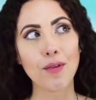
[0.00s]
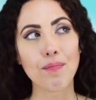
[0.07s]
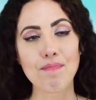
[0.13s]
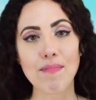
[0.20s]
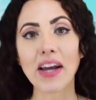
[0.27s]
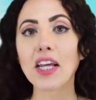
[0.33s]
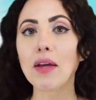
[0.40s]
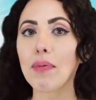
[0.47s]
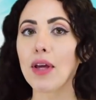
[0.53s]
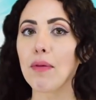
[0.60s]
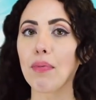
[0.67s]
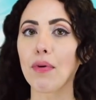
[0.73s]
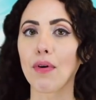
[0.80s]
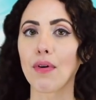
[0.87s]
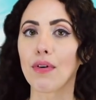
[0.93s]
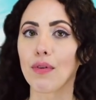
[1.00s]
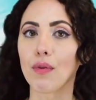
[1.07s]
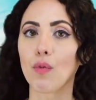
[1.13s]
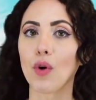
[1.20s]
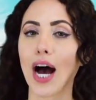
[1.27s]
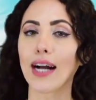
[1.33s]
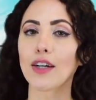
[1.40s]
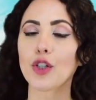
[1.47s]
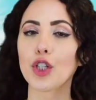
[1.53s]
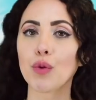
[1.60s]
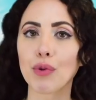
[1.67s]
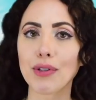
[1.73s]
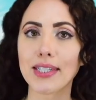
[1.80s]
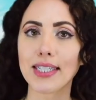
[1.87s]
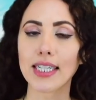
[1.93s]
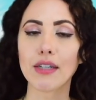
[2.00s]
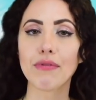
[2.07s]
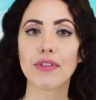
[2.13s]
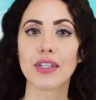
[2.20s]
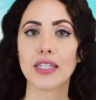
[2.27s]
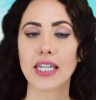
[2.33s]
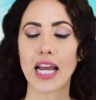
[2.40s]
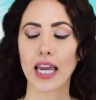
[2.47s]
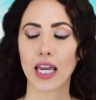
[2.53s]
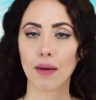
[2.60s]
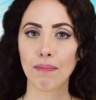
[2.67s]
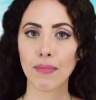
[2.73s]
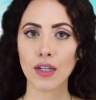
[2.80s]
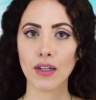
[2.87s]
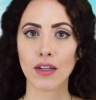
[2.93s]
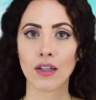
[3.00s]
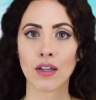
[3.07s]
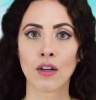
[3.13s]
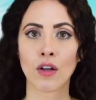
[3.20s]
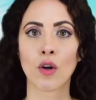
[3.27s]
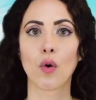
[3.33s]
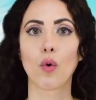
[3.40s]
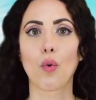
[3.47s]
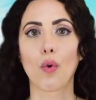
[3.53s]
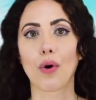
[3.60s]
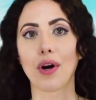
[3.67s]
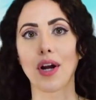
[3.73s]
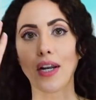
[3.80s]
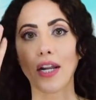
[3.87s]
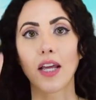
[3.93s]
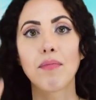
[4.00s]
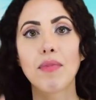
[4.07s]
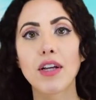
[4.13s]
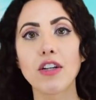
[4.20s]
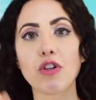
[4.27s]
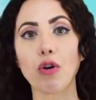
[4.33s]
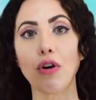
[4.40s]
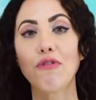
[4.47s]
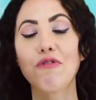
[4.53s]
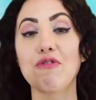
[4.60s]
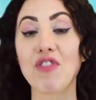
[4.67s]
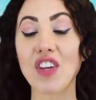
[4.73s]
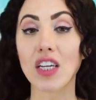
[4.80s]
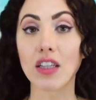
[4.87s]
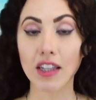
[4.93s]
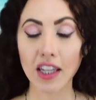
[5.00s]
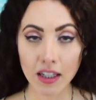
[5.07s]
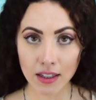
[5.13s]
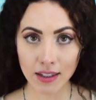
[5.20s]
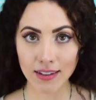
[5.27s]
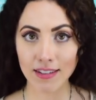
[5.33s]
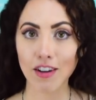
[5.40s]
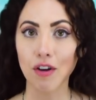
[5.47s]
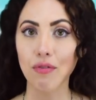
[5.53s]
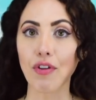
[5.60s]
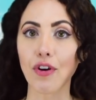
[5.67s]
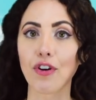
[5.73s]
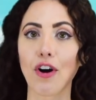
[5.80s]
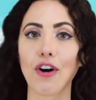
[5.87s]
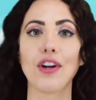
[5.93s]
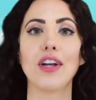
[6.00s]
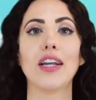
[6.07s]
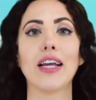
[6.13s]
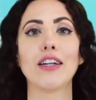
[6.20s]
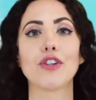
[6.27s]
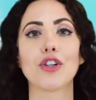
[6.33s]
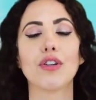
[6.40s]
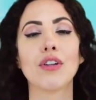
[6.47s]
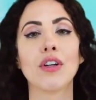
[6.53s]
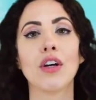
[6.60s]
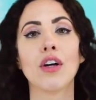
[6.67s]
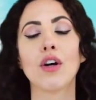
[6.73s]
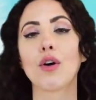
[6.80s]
Many people will actually receive the name or an image or a feeling of their guardian angel